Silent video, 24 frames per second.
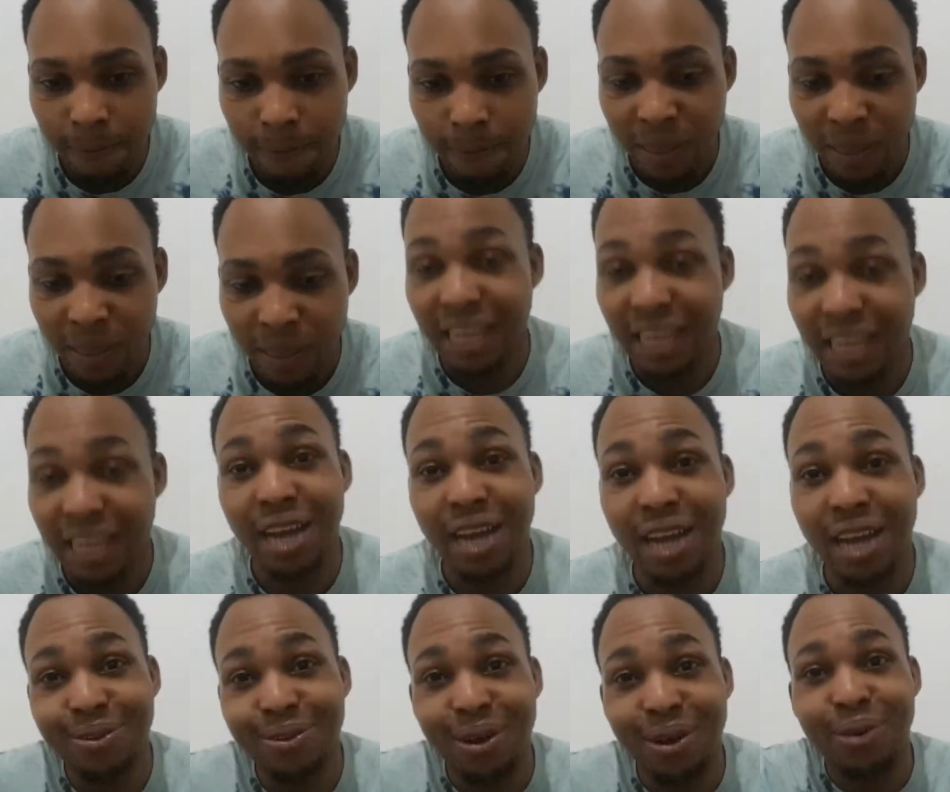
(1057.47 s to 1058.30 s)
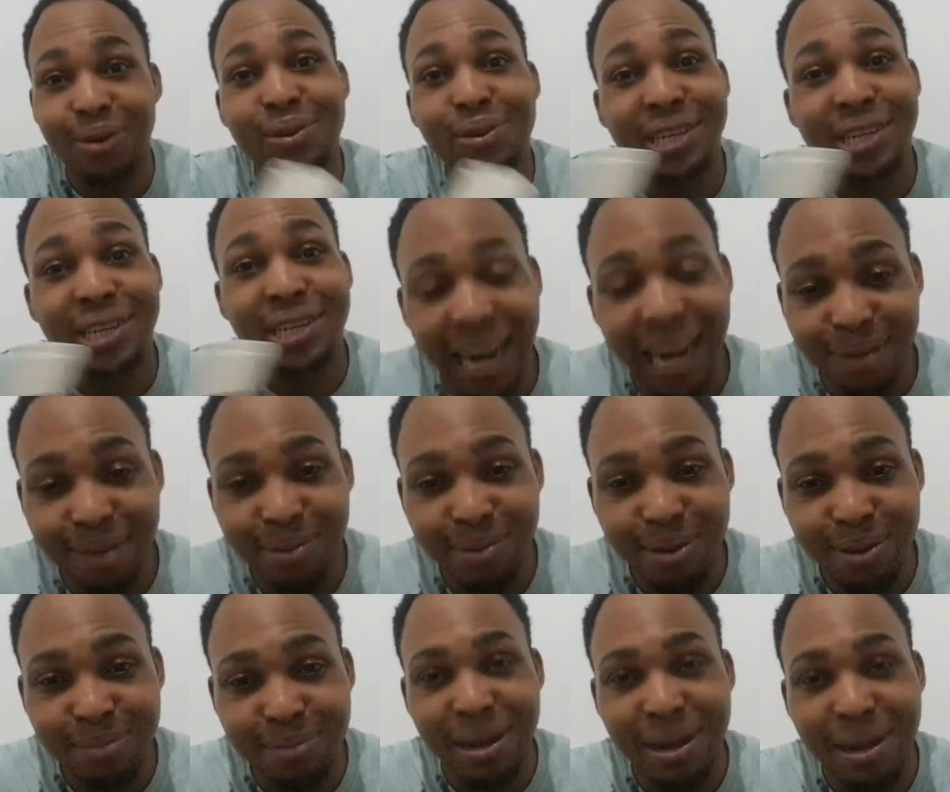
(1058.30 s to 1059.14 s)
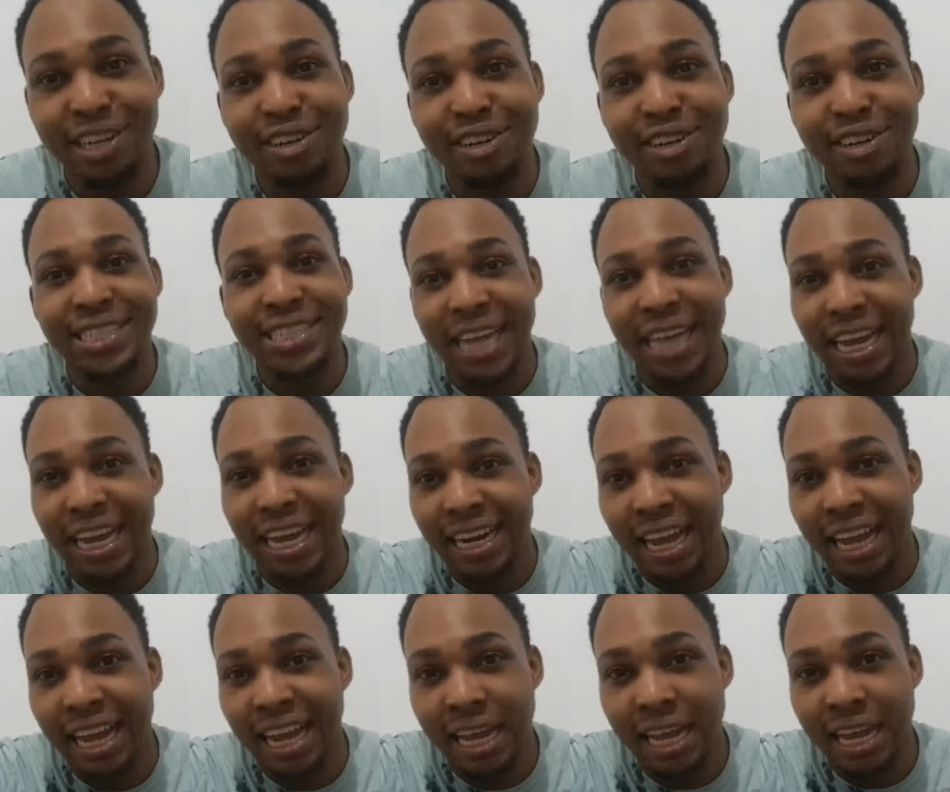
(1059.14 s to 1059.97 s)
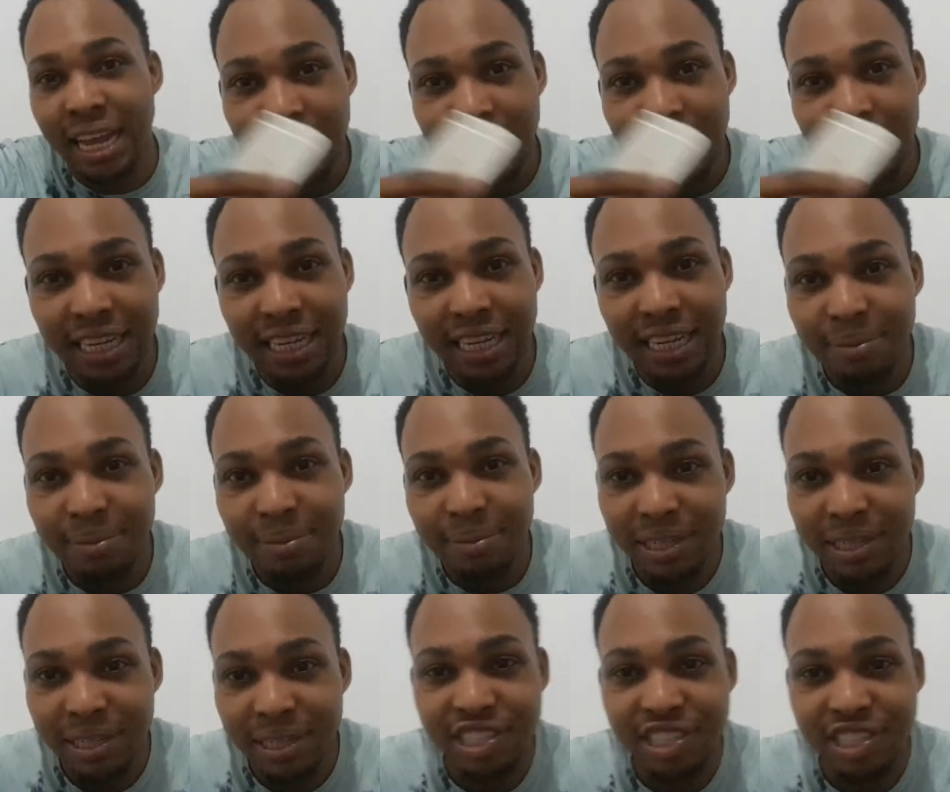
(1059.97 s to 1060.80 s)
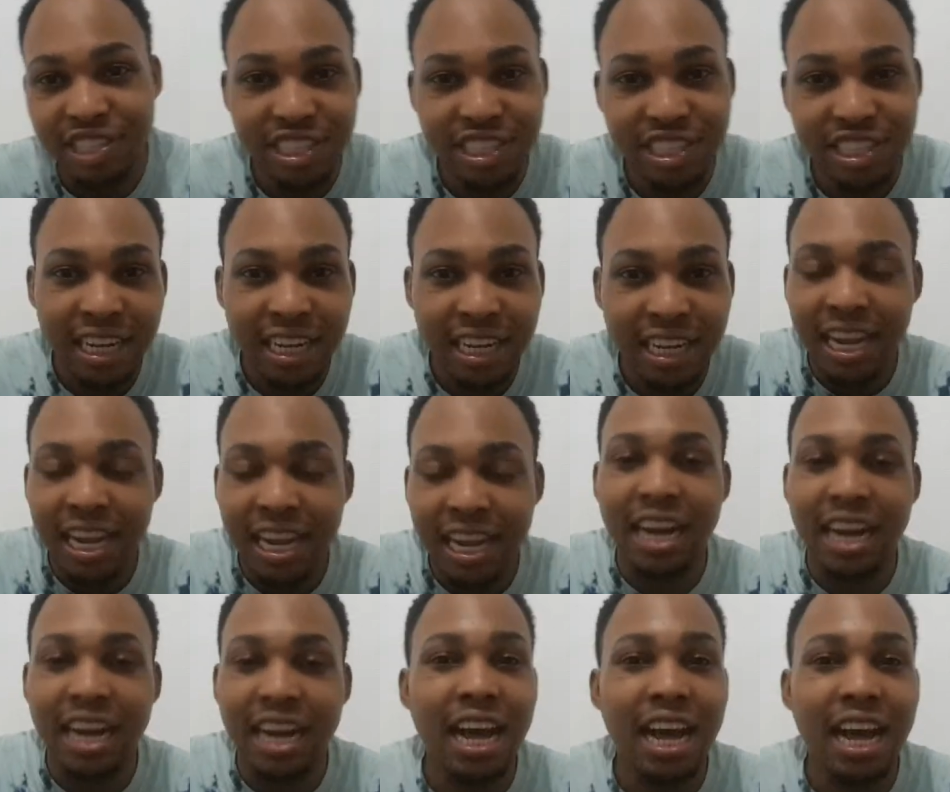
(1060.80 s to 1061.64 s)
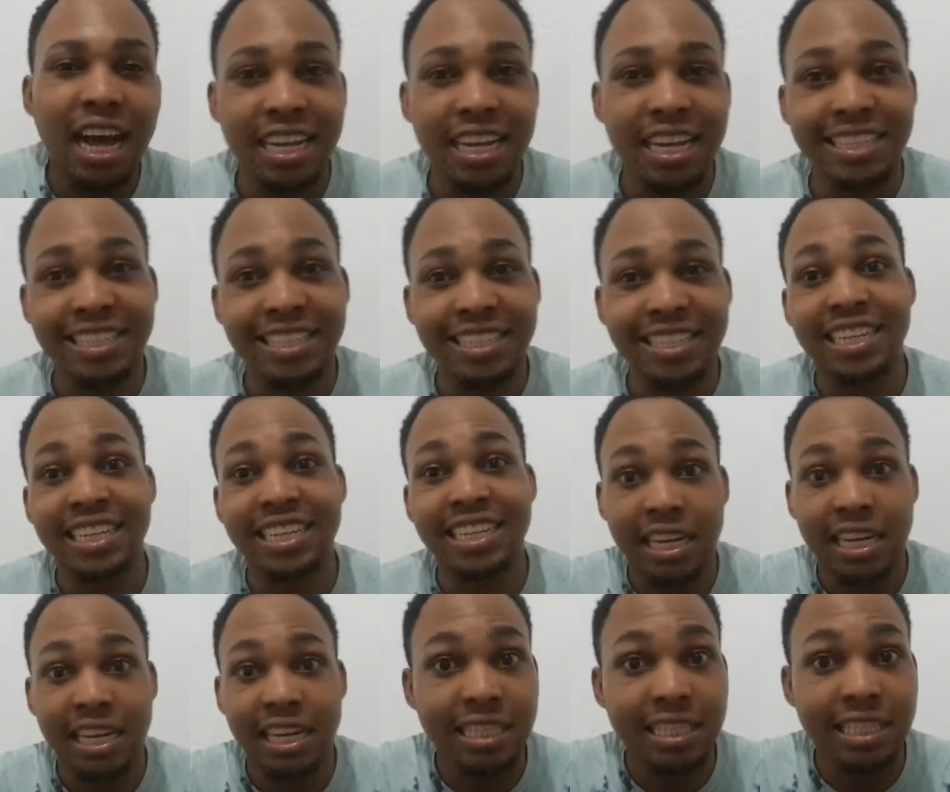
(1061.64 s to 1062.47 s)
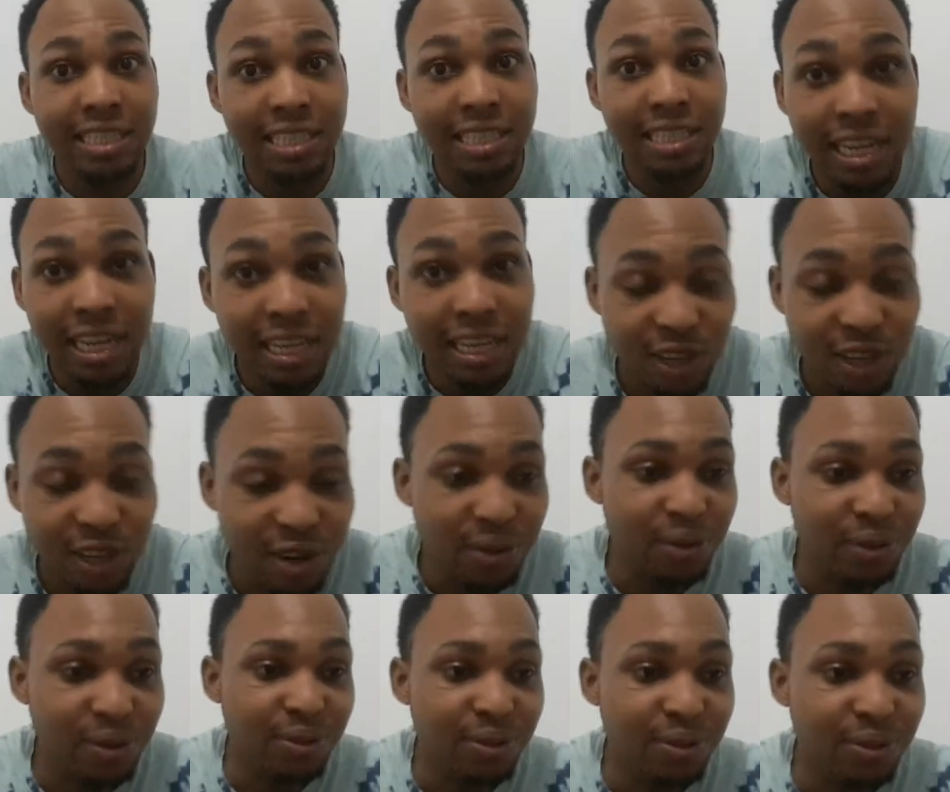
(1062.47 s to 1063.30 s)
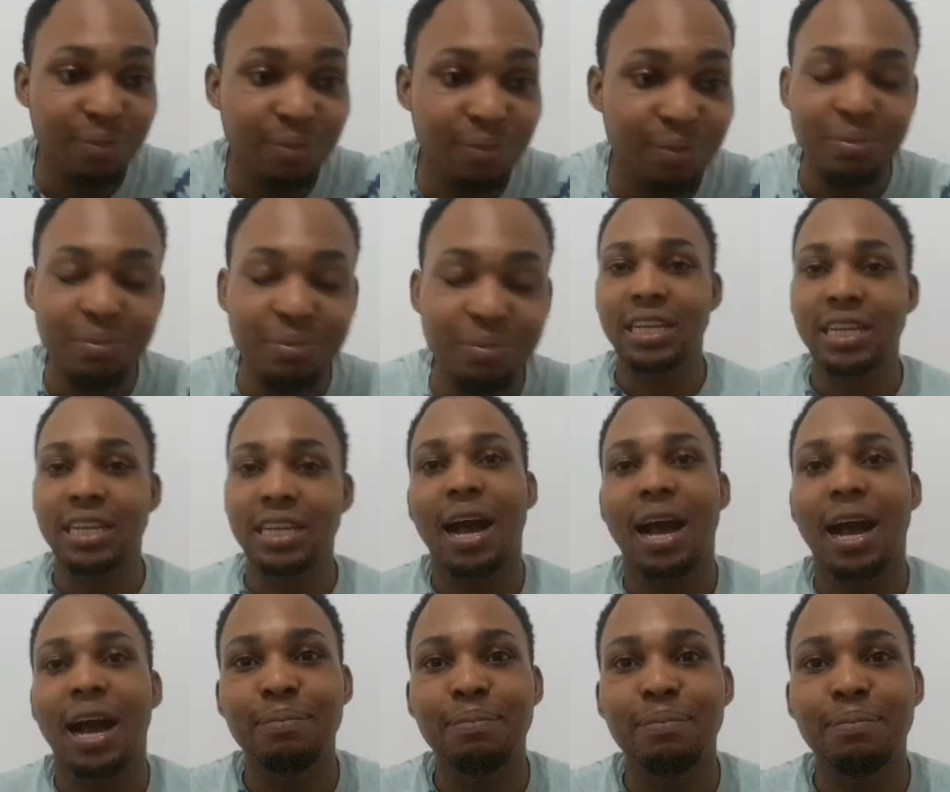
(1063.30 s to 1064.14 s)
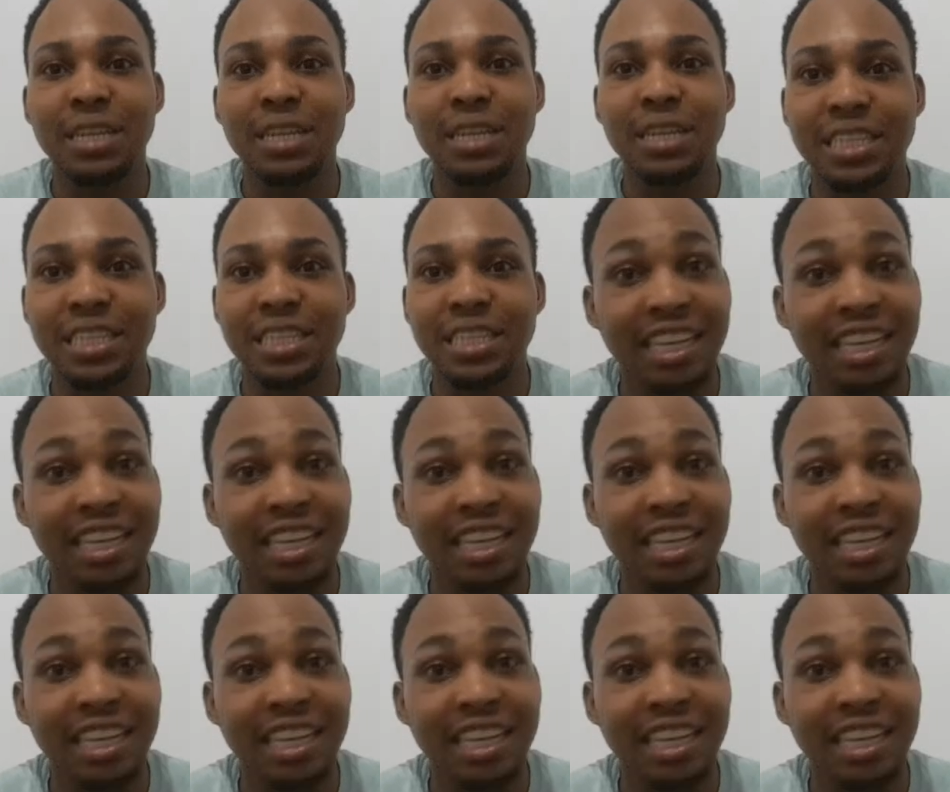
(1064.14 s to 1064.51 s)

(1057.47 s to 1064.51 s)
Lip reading: You can do a whole album of girl song like Image and all that sitting there, and it still turn out to be a big song.